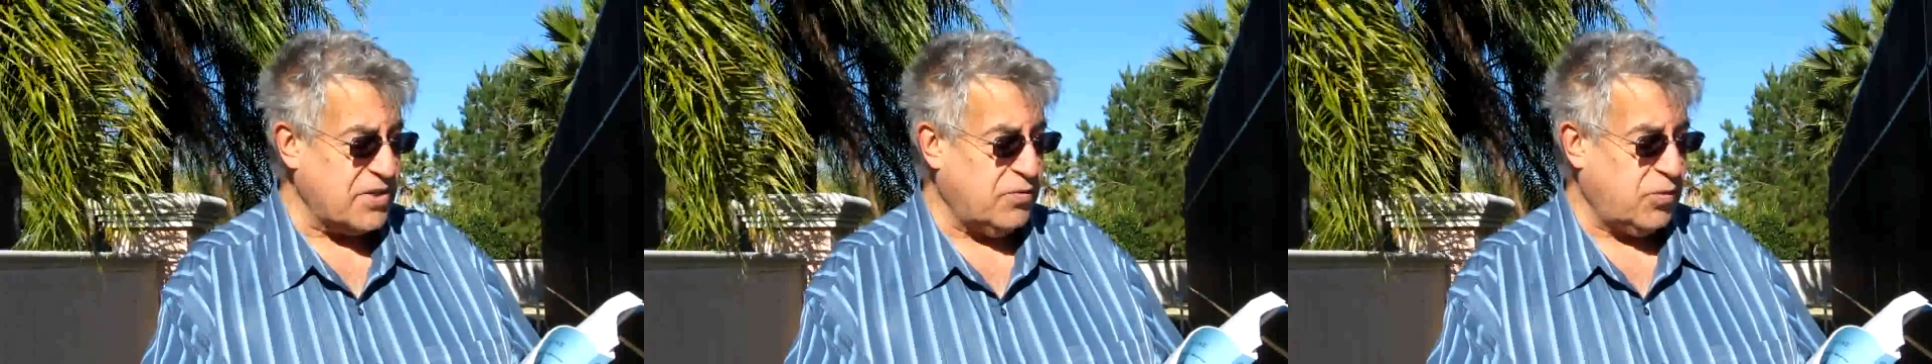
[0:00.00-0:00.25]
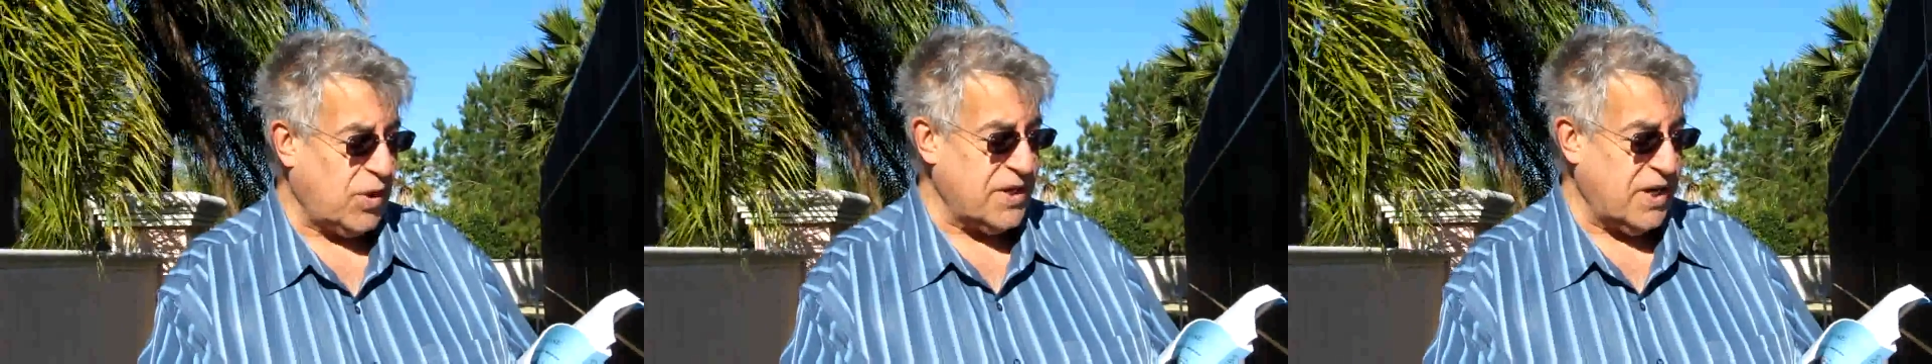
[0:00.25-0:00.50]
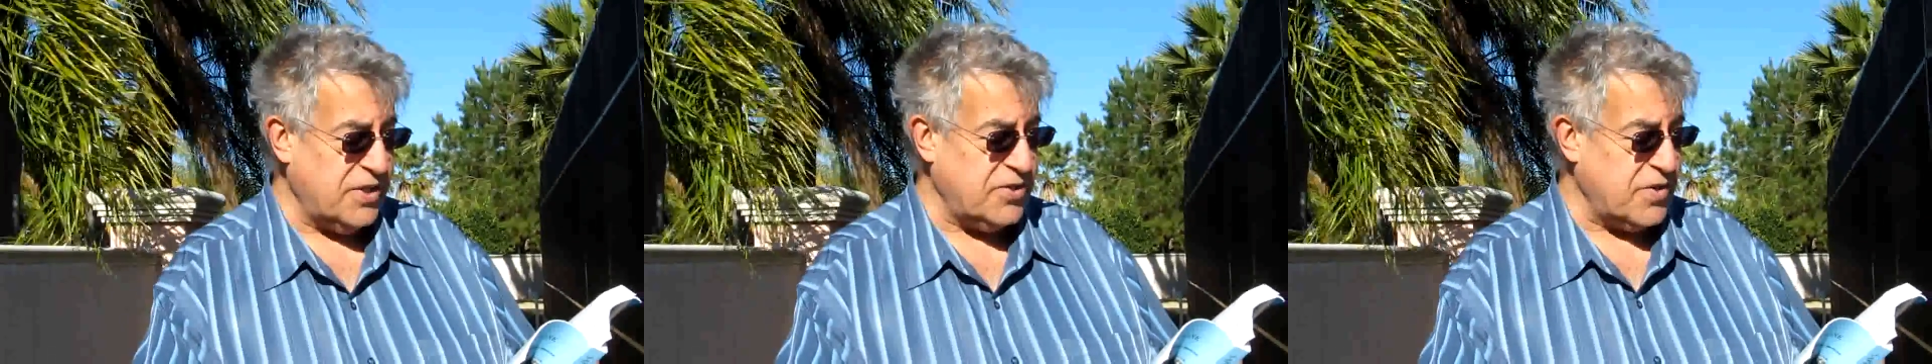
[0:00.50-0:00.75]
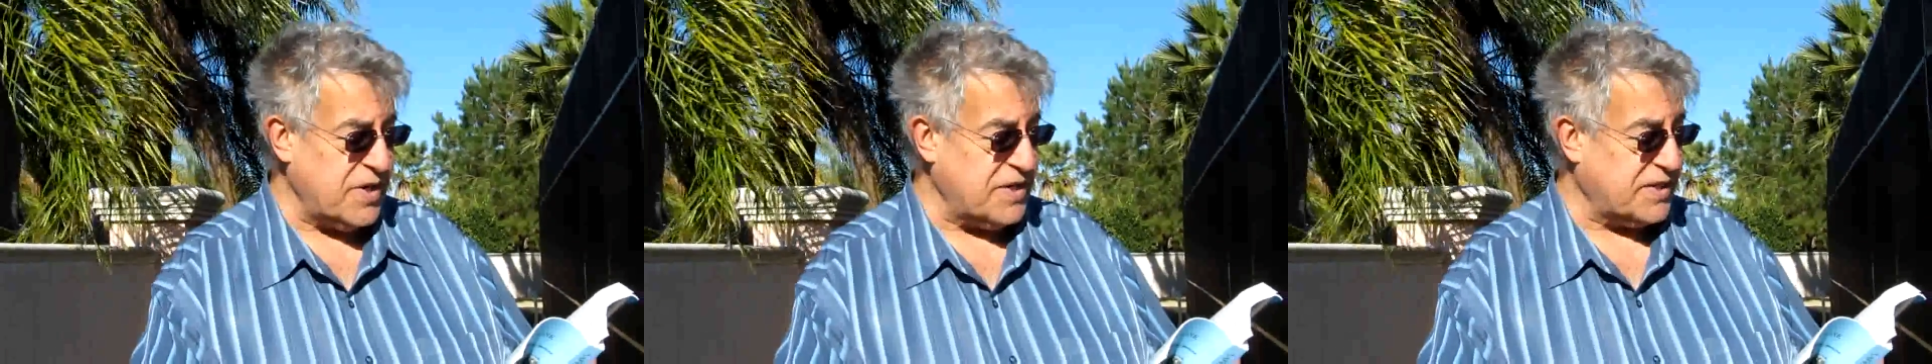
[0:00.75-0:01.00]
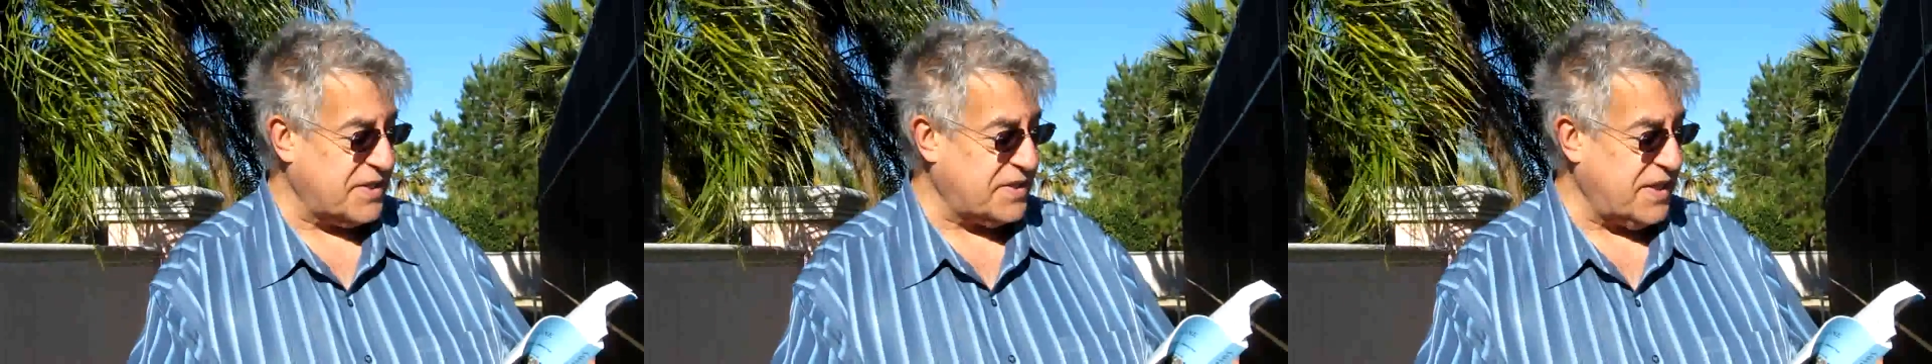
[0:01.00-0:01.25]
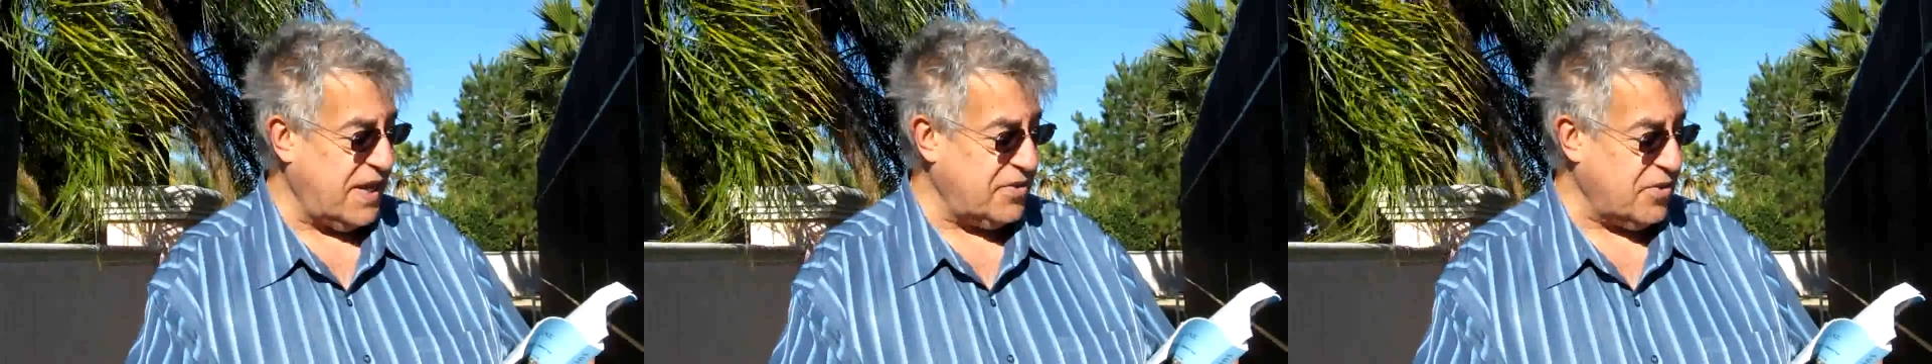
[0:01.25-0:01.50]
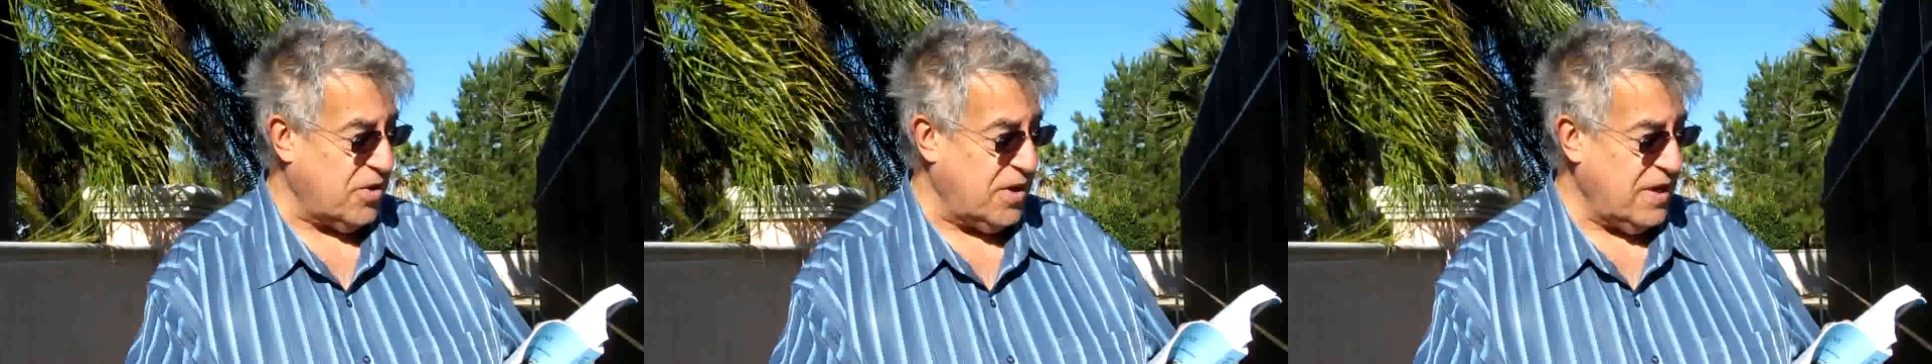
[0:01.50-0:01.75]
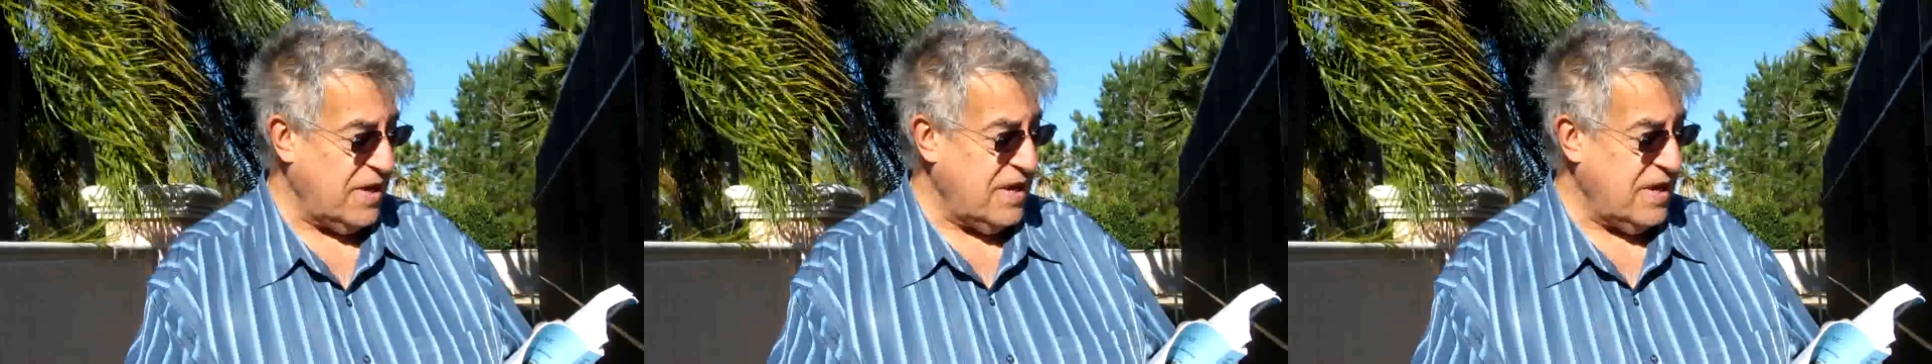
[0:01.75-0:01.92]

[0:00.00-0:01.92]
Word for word: of 100 is the standard.